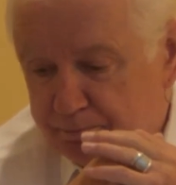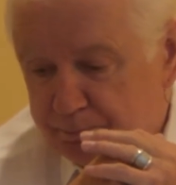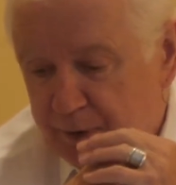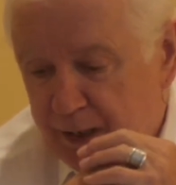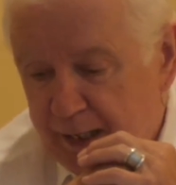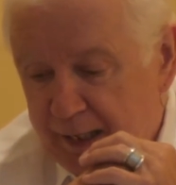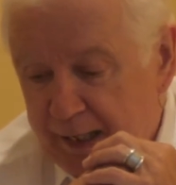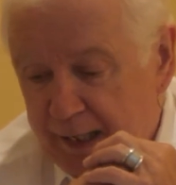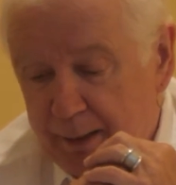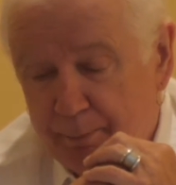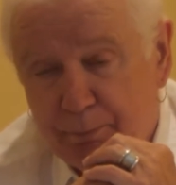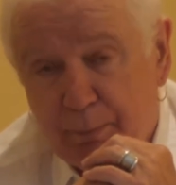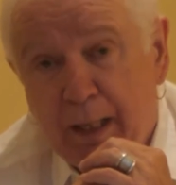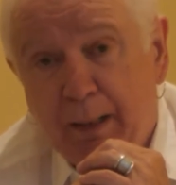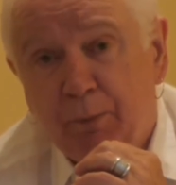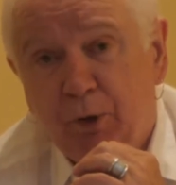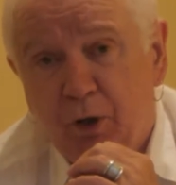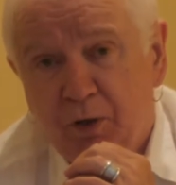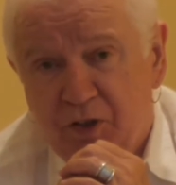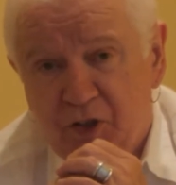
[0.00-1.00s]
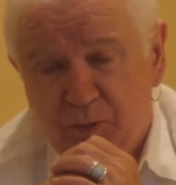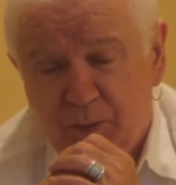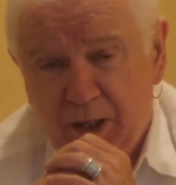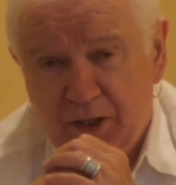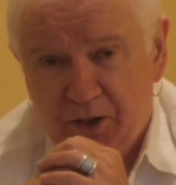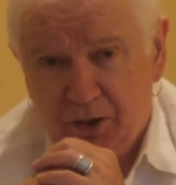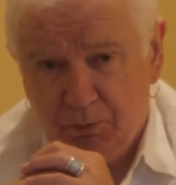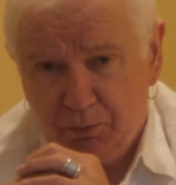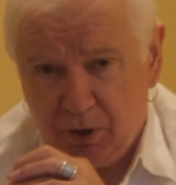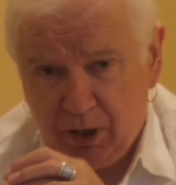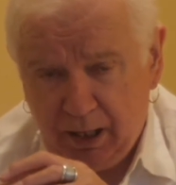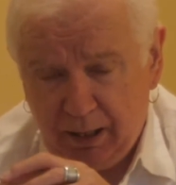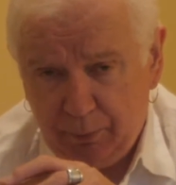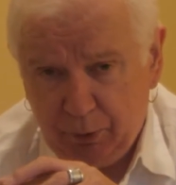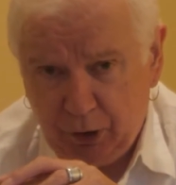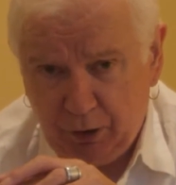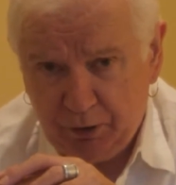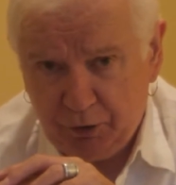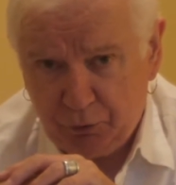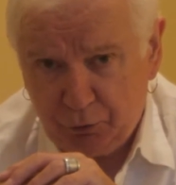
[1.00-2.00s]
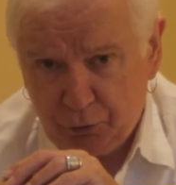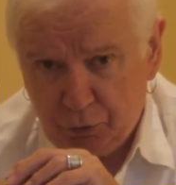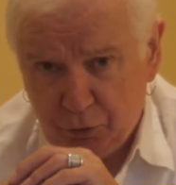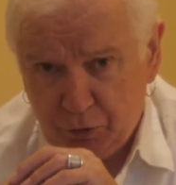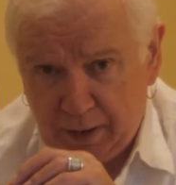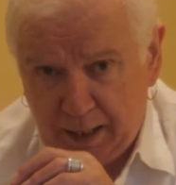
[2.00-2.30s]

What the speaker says: And I'm going to spend some time going through